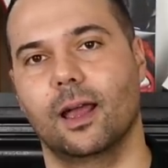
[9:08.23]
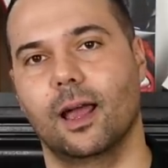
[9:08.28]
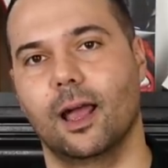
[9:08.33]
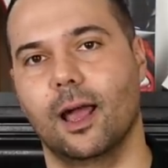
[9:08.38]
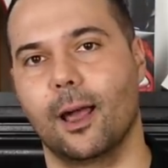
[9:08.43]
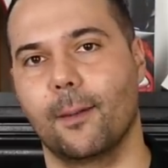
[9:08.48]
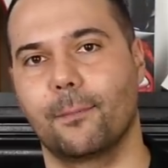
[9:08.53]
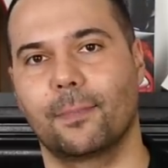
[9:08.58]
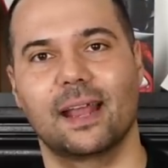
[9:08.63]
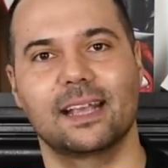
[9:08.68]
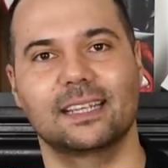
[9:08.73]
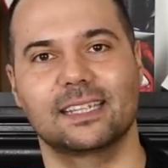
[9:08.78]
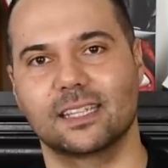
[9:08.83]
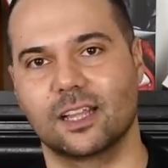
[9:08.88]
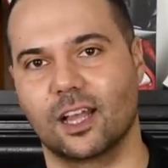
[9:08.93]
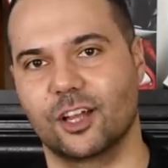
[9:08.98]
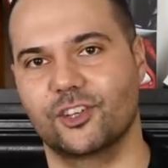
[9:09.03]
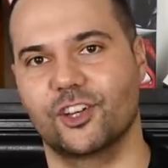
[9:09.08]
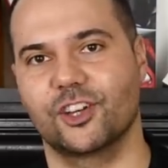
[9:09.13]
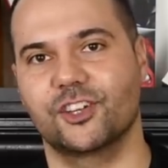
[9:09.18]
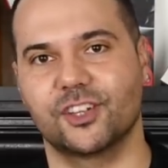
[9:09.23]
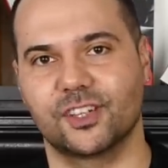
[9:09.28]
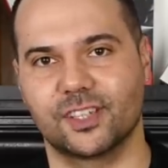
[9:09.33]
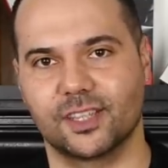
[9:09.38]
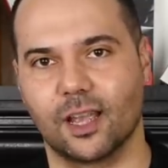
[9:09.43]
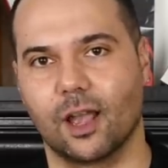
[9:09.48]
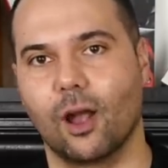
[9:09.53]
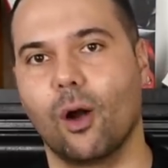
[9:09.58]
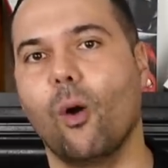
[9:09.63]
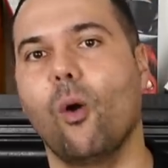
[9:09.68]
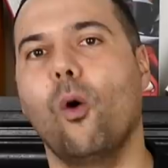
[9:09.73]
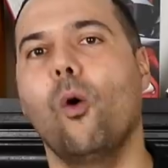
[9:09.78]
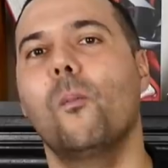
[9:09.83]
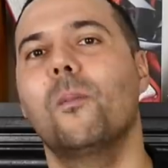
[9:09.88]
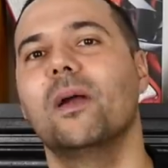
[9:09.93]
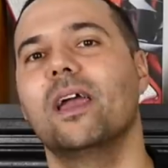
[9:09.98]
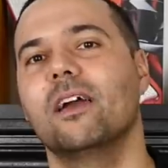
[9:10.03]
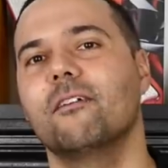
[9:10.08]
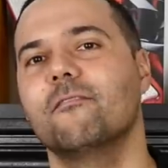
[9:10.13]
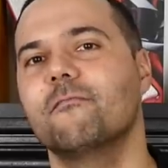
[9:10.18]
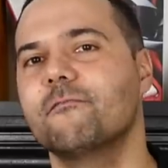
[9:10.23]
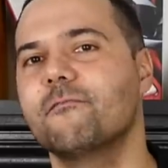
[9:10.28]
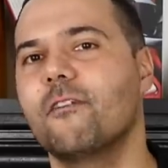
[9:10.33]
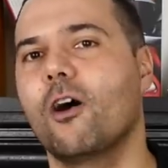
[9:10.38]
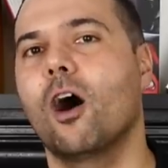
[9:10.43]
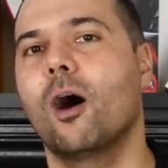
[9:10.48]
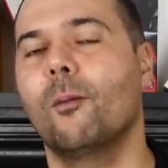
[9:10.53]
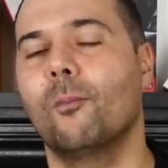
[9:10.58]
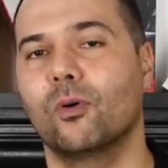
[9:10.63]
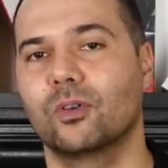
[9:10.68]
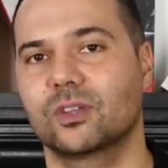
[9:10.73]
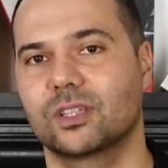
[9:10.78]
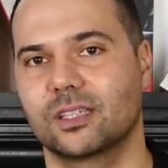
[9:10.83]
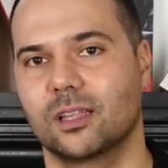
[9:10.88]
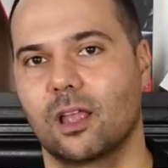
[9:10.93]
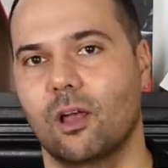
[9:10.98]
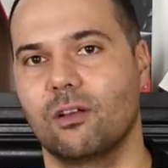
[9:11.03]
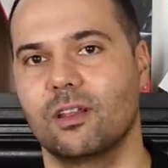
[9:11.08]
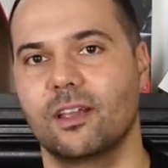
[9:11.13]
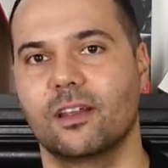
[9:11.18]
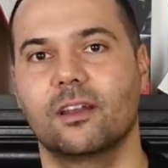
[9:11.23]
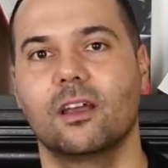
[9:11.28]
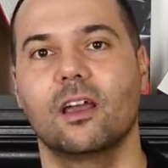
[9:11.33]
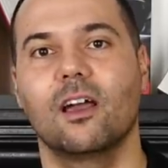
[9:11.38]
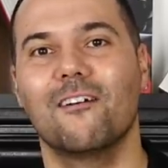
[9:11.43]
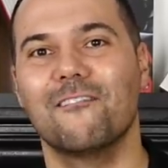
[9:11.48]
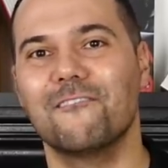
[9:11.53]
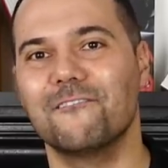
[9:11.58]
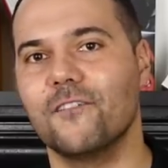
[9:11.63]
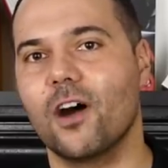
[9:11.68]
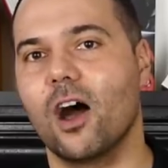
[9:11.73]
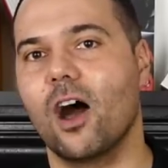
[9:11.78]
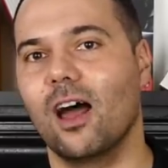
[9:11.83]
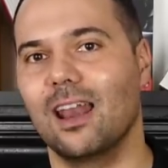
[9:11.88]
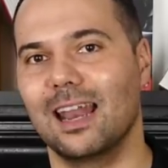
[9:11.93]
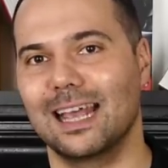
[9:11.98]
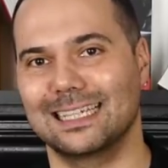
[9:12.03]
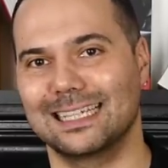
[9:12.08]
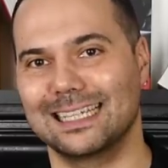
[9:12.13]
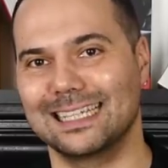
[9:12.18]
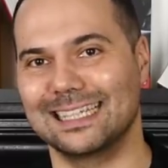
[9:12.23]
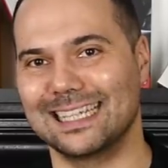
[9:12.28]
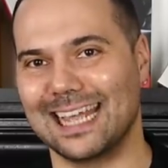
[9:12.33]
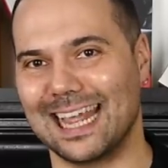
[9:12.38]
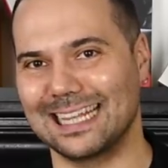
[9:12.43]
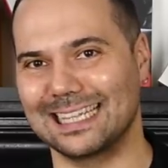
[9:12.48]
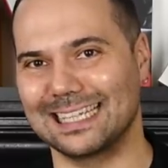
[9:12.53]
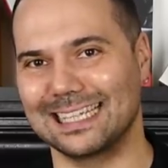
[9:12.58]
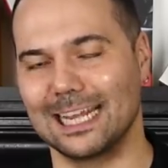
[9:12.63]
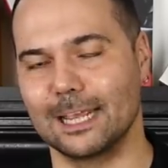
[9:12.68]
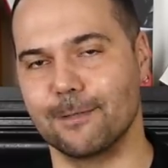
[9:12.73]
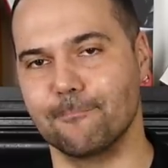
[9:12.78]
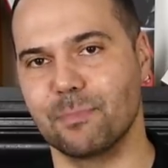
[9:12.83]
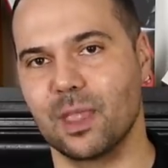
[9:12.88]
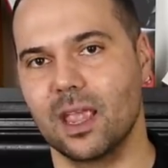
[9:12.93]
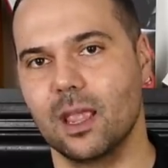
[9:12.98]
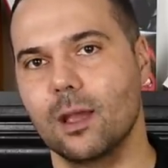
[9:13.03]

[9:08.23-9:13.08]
uh, places like Chichester, albeit far more slowly and far less intensely.